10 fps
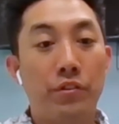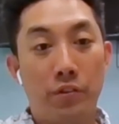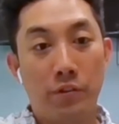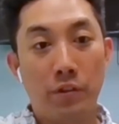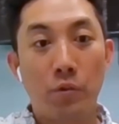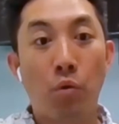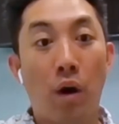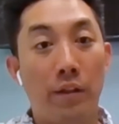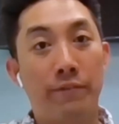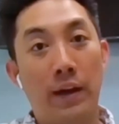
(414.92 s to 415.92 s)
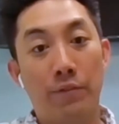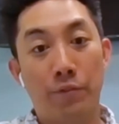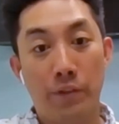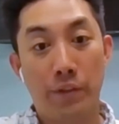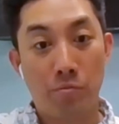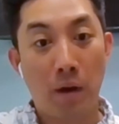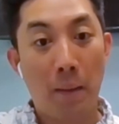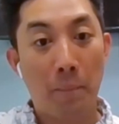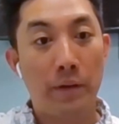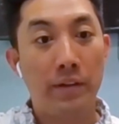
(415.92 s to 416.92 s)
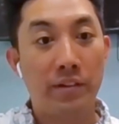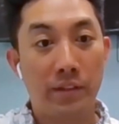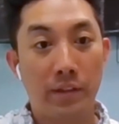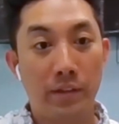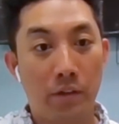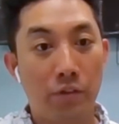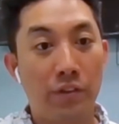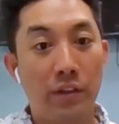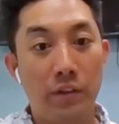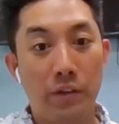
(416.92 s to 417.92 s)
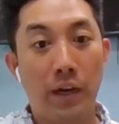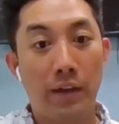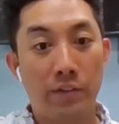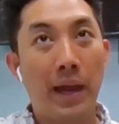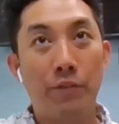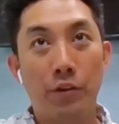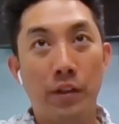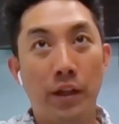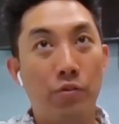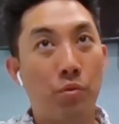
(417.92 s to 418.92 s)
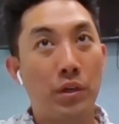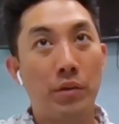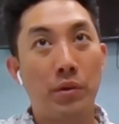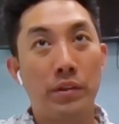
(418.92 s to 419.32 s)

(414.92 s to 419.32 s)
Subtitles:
to qualifying for these properties and the loans that you guys have your clients working with,